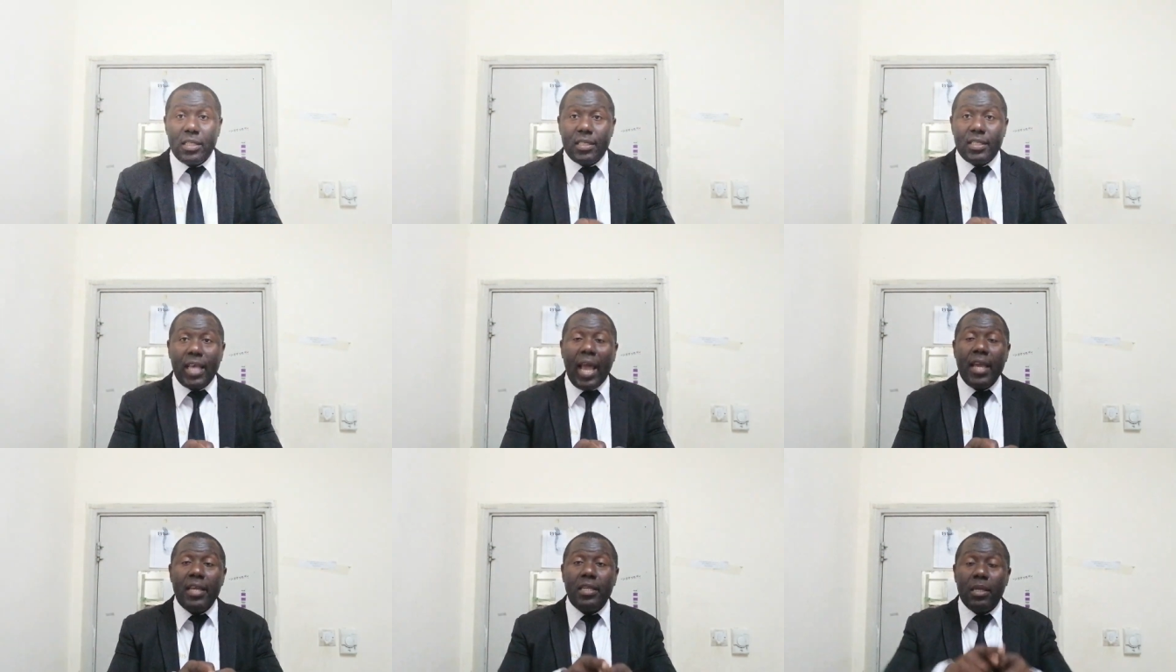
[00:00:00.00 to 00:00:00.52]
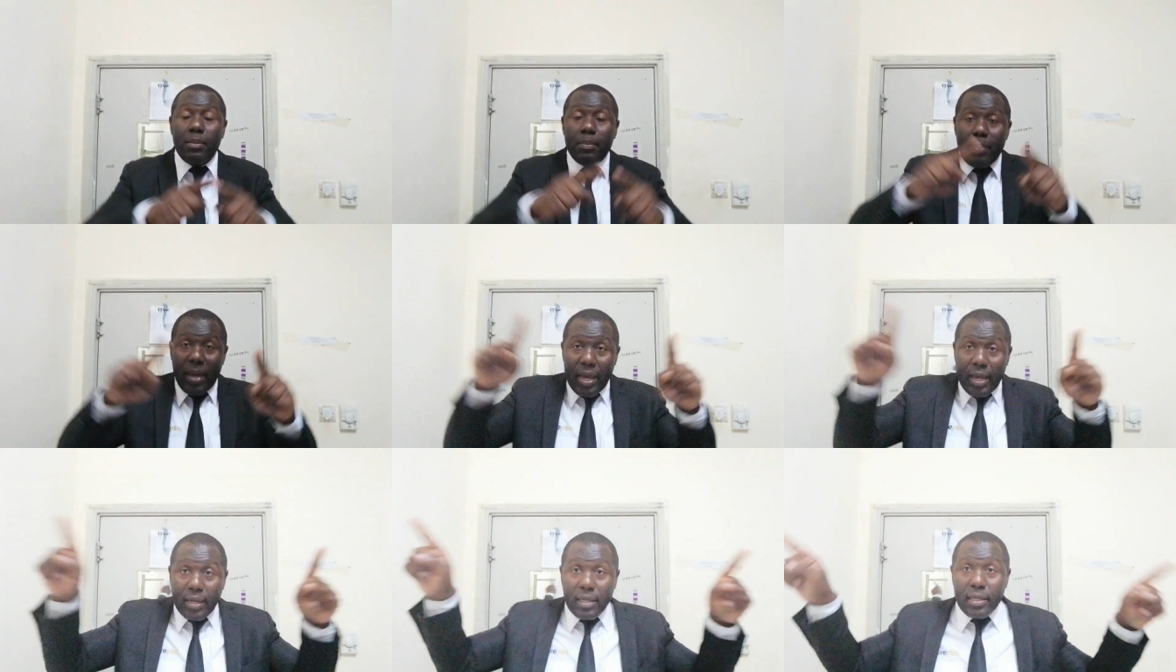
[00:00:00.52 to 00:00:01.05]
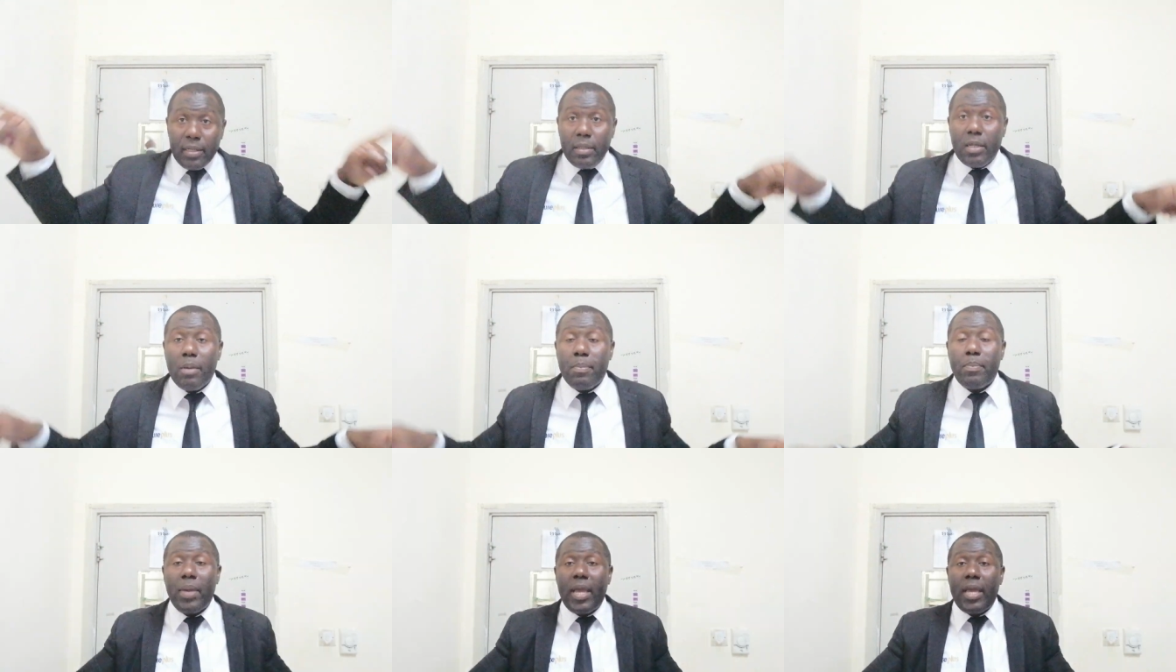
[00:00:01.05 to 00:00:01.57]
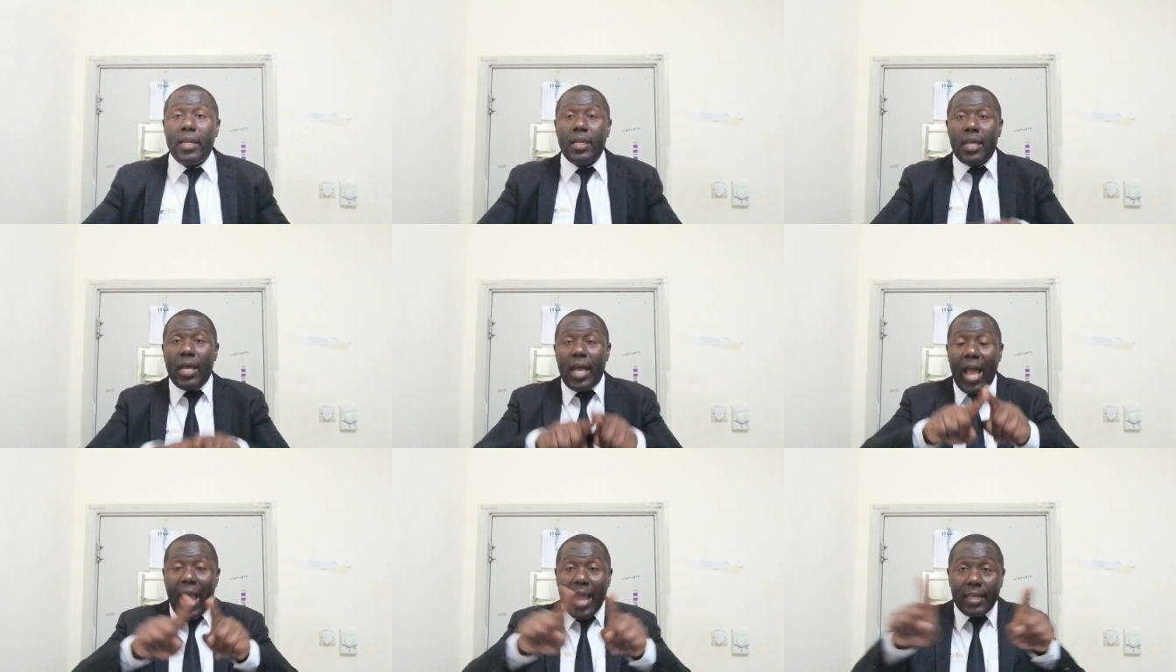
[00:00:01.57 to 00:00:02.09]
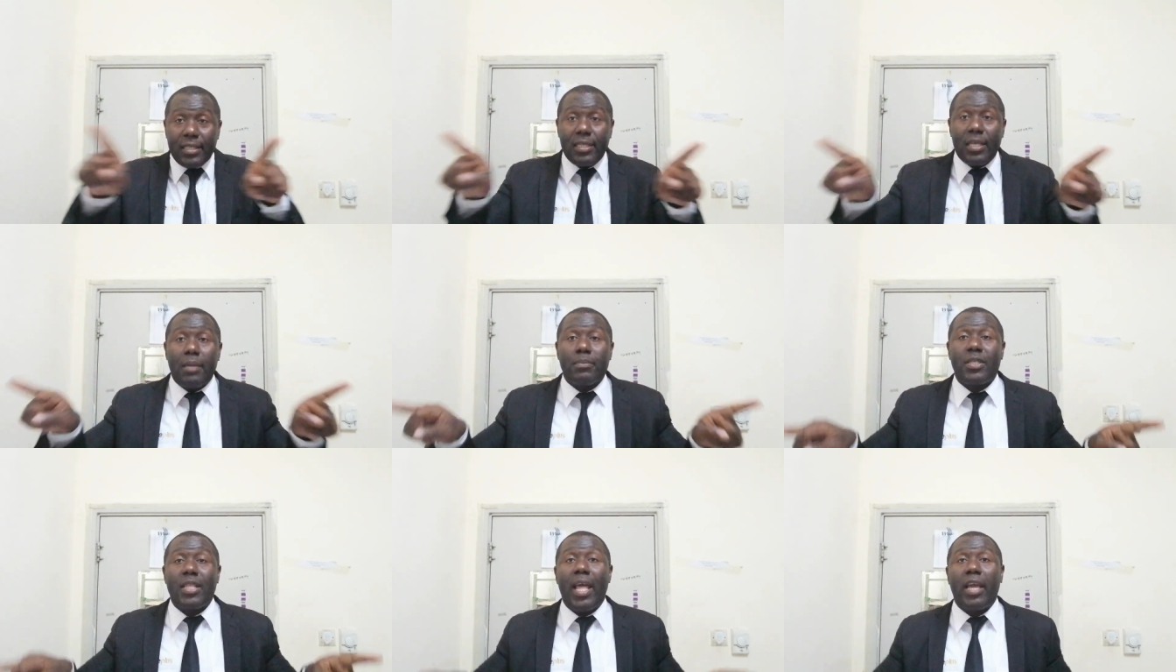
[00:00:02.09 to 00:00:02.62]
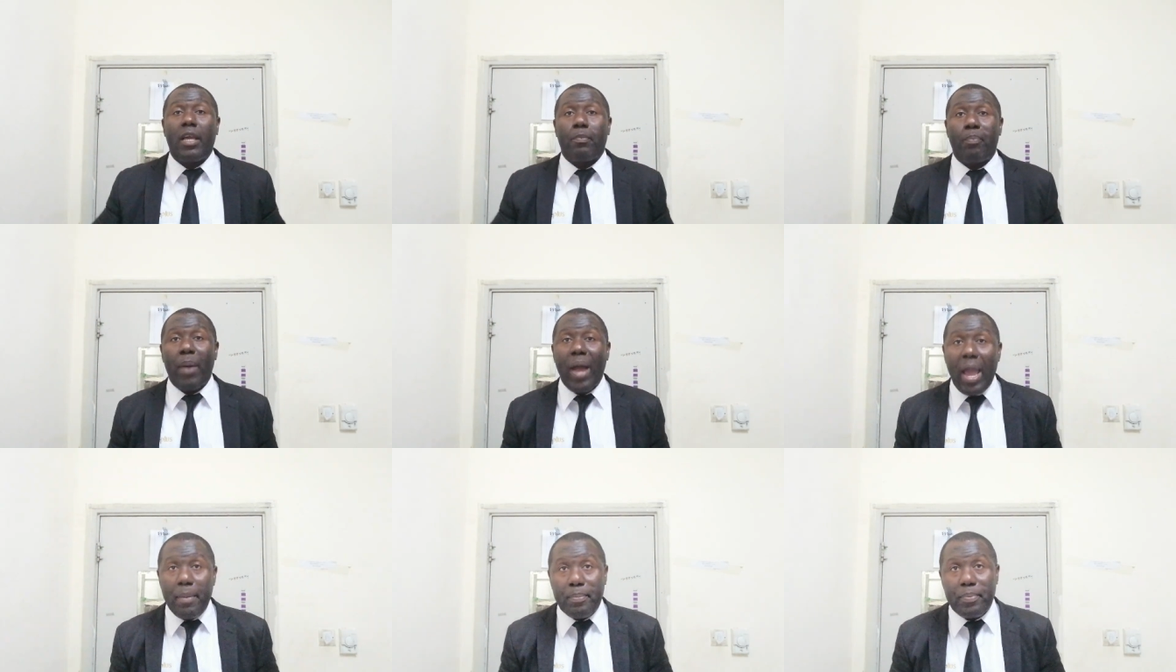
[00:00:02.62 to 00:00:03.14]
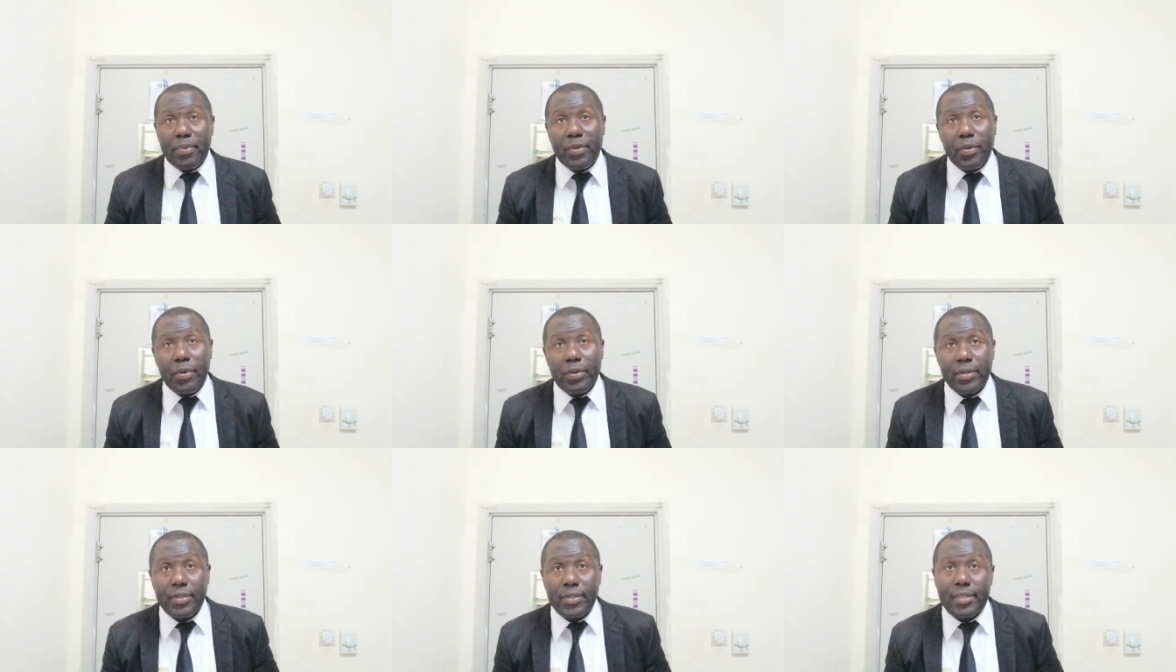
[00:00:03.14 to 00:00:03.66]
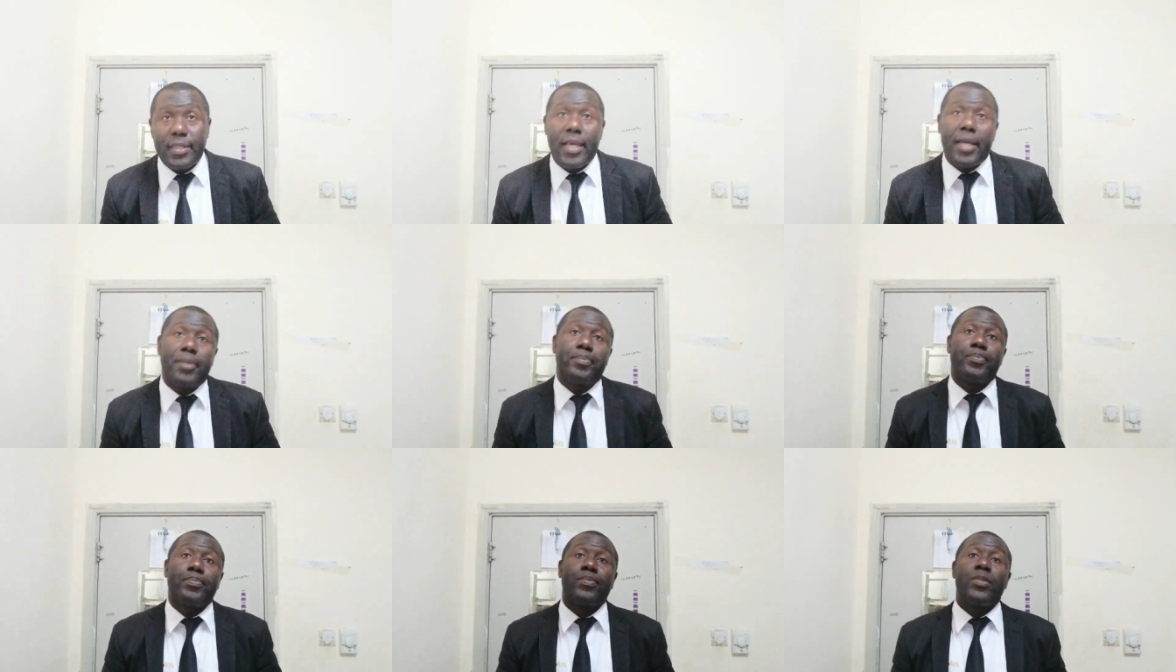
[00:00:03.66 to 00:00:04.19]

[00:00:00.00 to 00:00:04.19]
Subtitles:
tie the main items like pipe, you understand.